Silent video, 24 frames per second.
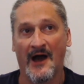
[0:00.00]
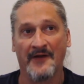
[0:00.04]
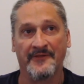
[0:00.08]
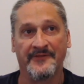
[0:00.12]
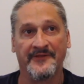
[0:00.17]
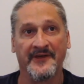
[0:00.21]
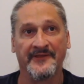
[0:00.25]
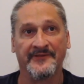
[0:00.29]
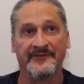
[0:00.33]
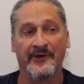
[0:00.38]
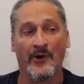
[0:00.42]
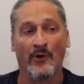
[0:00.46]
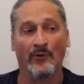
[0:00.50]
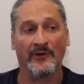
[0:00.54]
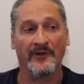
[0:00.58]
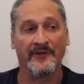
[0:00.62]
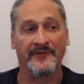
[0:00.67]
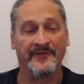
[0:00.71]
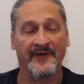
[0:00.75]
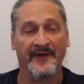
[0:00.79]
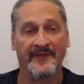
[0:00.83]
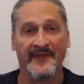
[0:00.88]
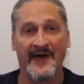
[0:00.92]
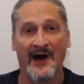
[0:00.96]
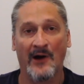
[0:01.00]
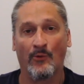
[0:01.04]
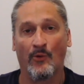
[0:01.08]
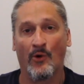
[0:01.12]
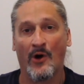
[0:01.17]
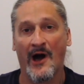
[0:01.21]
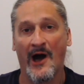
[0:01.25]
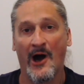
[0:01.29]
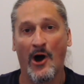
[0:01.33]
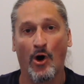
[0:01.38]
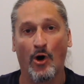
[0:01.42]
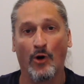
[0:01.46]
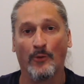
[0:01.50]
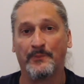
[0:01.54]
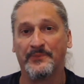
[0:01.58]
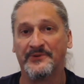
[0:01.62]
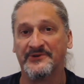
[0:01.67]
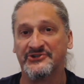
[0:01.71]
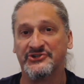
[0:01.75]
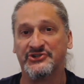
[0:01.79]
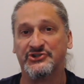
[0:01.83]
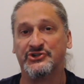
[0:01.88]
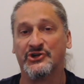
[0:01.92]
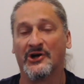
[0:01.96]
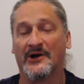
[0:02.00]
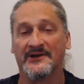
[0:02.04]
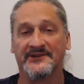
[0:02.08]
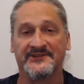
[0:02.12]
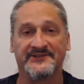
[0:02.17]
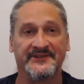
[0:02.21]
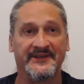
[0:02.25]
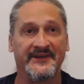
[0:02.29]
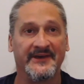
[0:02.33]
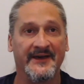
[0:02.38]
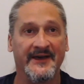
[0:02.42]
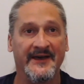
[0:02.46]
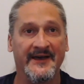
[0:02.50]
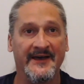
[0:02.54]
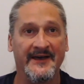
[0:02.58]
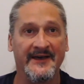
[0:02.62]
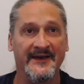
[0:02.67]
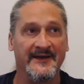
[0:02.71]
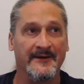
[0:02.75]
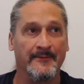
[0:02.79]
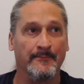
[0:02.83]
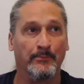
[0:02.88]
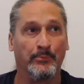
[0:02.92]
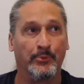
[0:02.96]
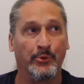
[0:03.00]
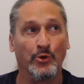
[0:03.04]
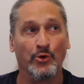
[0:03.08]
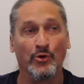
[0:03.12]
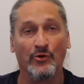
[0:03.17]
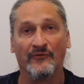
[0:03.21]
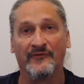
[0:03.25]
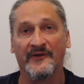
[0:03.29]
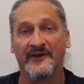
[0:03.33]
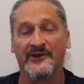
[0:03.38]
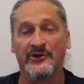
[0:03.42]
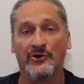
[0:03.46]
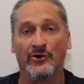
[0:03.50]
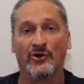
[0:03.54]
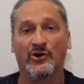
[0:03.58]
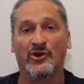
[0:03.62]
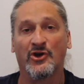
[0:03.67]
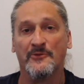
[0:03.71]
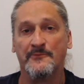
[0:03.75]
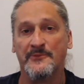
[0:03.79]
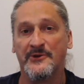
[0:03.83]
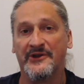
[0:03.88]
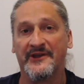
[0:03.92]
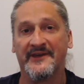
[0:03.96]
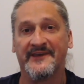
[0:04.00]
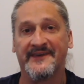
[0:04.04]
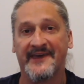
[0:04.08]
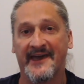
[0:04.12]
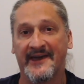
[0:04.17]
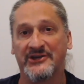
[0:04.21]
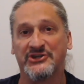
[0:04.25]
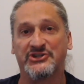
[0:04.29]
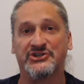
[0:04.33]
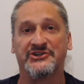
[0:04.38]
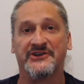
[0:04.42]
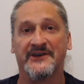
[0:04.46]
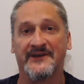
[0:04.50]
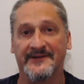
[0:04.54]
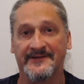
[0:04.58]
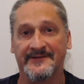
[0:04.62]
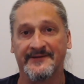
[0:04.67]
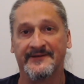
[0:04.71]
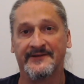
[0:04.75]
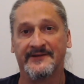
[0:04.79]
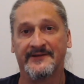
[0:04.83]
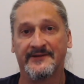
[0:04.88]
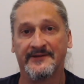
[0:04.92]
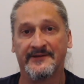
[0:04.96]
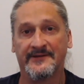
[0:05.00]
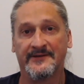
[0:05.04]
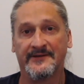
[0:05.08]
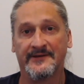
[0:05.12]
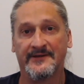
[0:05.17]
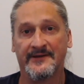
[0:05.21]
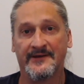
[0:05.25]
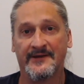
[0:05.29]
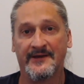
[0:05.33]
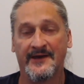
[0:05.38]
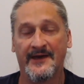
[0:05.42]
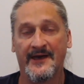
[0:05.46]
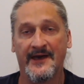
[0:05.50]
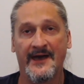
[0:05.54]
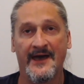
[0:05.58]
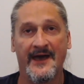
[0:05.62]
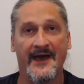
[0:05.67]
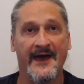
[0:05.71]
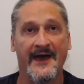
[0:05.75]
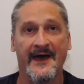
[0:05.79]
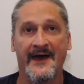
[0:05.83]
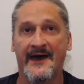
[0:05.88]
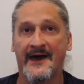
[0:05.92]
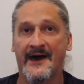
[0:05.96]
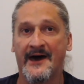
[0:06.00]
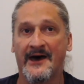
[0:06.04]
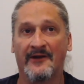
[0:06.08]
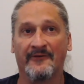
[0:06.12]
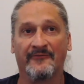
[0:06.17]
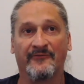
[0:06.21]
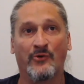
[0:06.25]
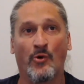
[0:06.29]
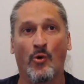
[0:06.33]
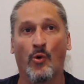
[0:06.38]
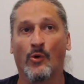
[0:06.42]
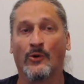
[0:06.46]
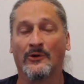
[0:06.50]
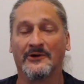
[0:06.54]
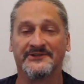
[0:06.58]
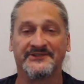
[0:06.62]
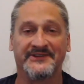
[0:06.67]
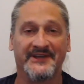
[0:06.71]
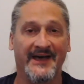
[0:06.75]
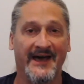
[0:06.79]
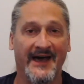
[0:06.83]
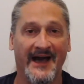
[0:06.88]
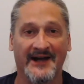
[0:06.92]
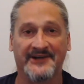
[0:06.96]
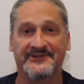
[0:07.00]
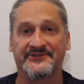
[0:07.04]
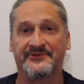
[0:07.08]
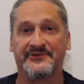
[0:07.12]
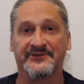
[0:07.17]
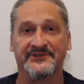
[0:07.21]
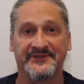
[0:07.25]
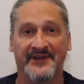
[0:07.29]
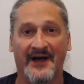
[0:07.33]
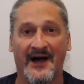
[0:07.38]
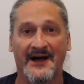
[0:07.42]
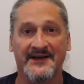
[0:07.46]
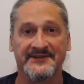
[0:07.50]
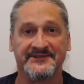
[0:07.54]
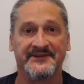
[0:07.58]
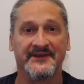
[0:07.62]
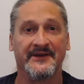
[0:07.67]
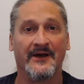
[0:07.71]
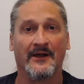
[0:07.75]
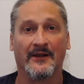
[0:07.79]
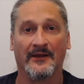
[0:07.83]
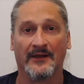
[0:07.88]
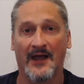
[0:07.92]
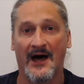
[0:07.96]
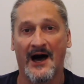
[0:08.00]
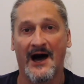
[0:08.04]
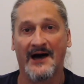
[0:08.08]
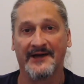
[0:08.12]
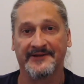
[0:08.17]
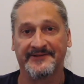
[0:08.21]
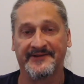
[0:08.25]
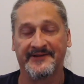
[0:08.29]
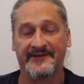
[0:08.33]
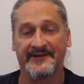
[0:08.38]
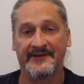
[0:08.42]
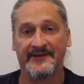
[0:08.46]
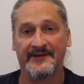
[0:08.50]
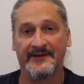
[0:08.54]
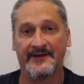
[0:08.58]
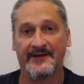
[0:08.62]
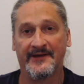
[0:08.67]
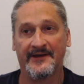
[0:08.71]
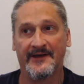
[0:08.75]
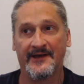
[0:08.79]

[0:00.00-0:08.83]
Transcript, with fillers: I think the only thing that will help is just improving your communication and of course exercising a lot.